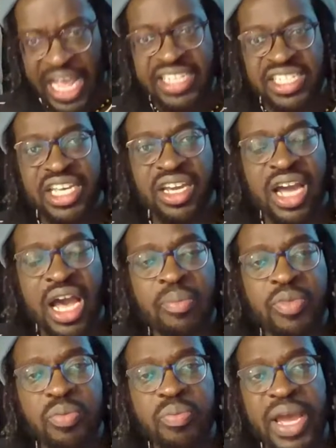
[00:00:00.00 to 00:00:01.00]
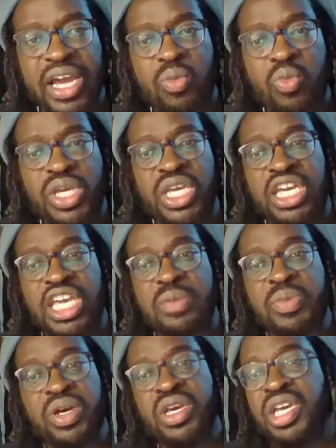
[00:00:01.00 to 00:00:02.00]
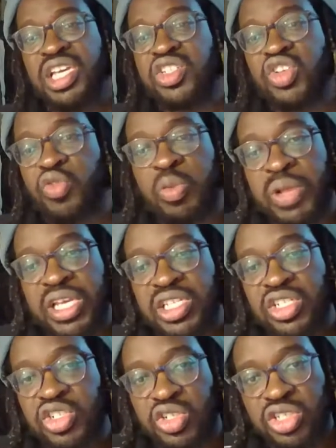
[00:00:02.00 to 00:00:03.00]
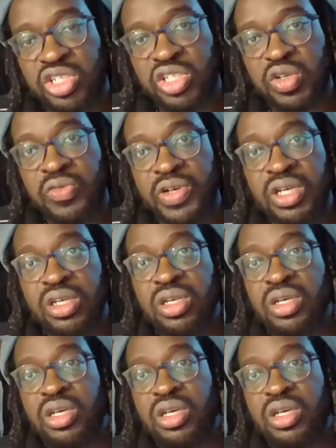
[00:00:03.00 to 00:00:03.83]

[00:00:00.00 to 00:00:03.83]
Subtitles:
as the incumbent backup wicketkeeper. He's not replacing Josh De Silva.